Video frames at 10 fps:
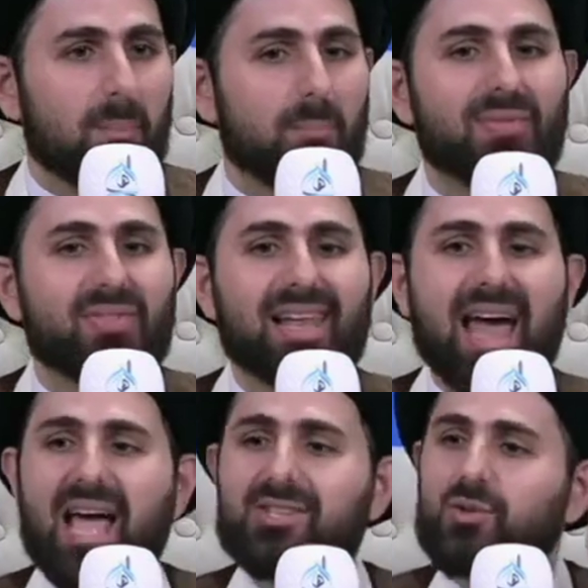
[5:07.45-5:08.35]
But the
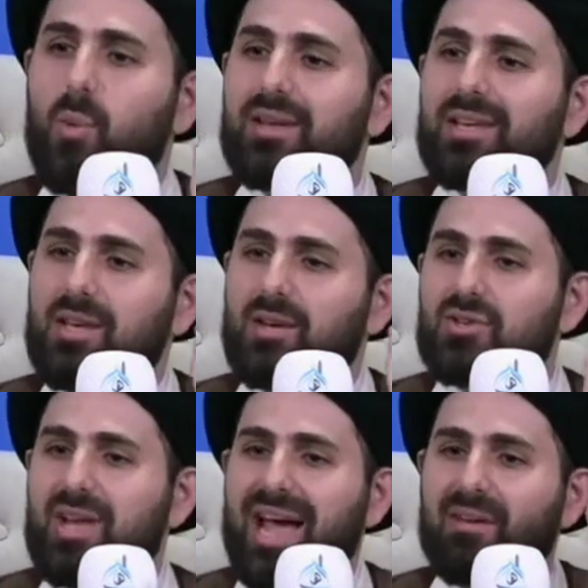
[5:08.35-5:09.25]
last 20
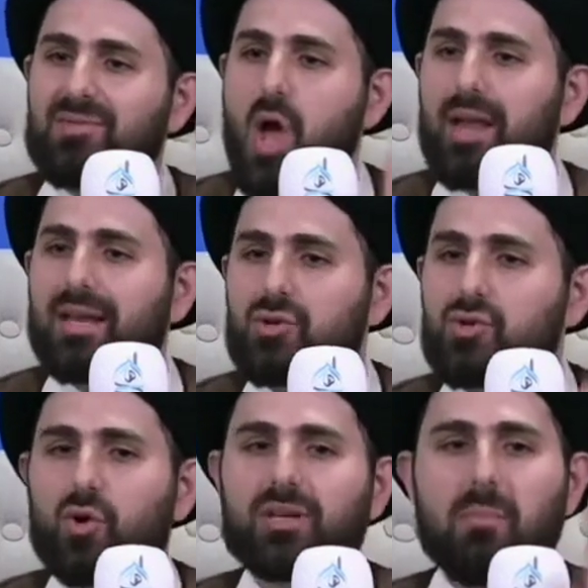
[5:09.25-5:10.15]
years, I have not
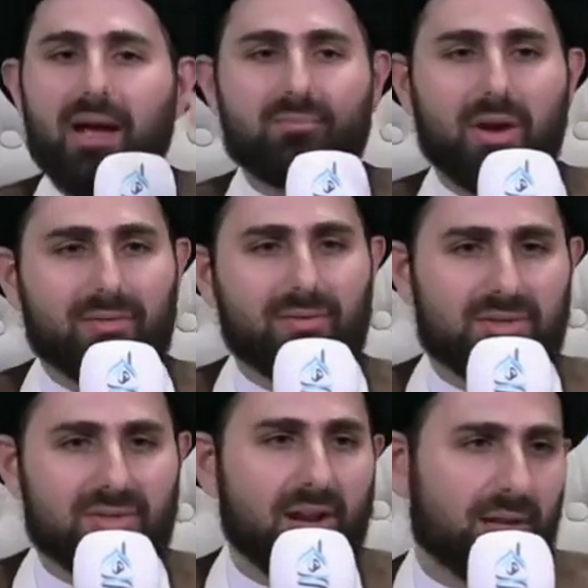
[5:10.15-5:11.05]
enjoyed my
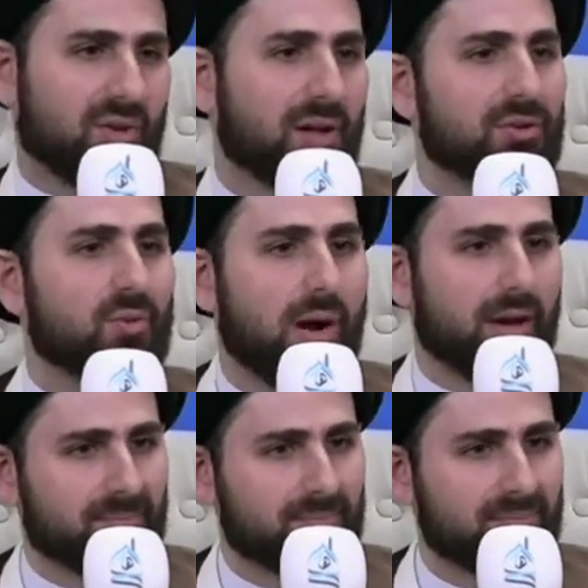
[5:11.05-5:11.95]
breakfast, and I'll tell you
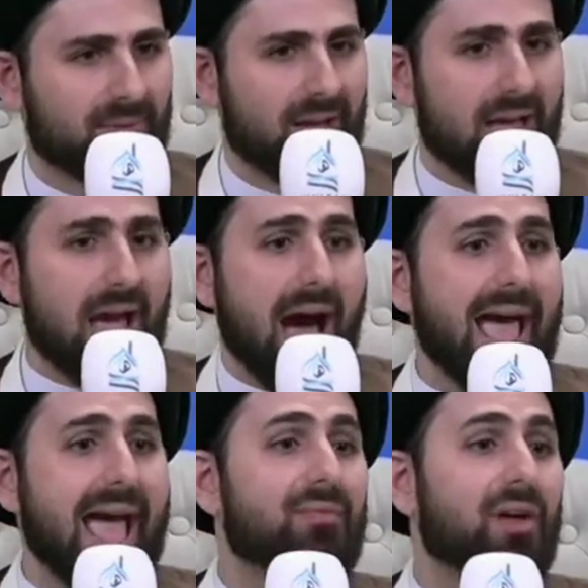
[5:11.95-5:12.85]
why.
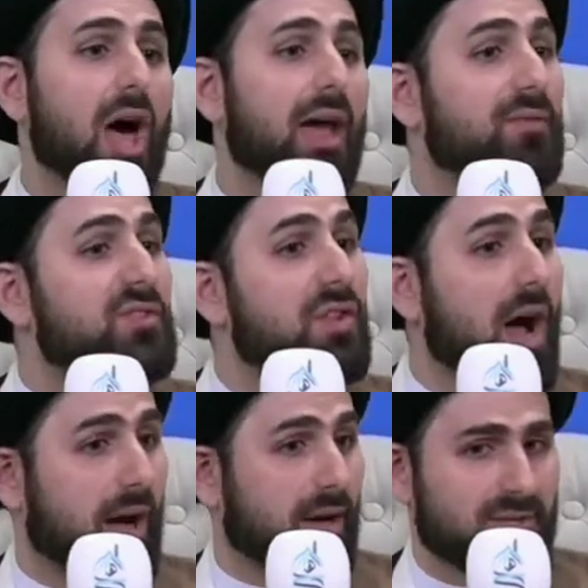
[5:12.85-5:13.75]
I have a lot of
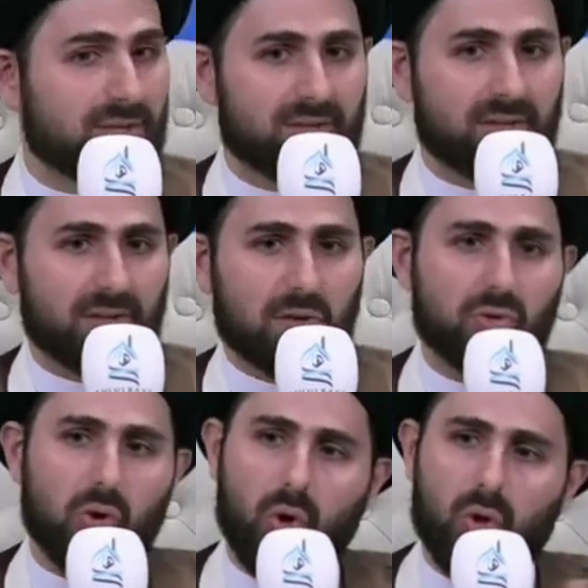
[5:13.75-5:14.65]
stocks
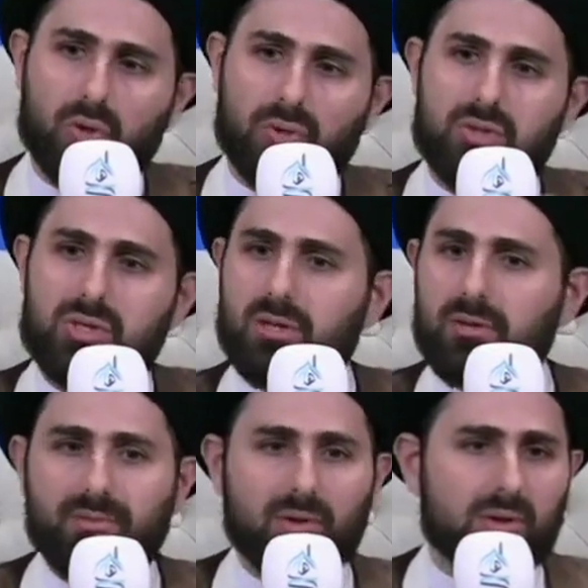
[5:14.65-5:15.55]
in gold,
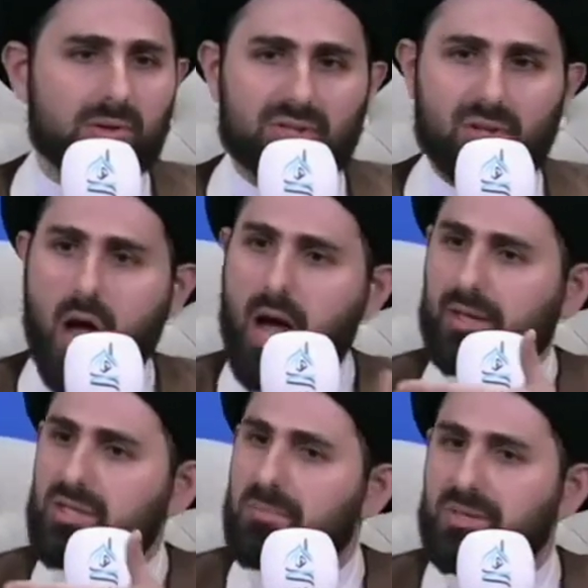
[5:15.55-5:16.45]
silver,
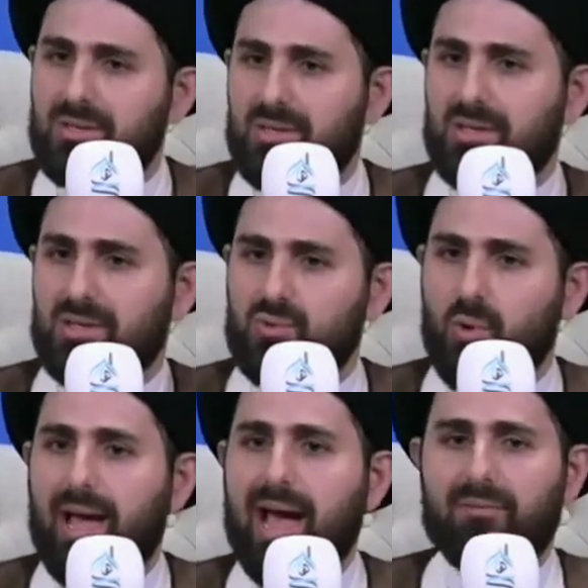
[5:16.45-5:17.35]
stocks, businesses,
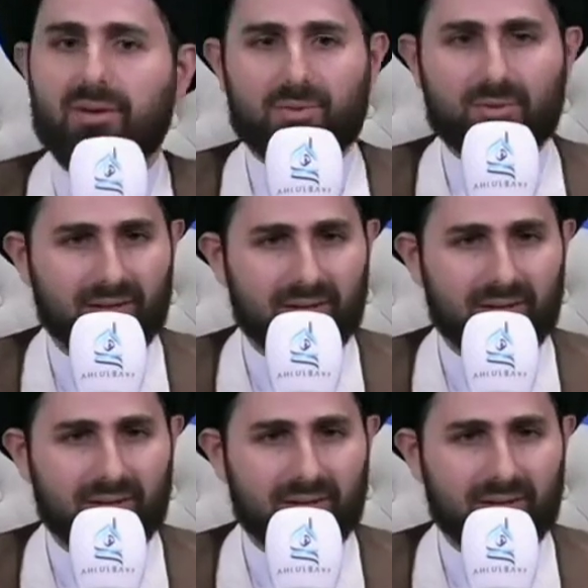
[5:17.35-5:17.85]
what have you.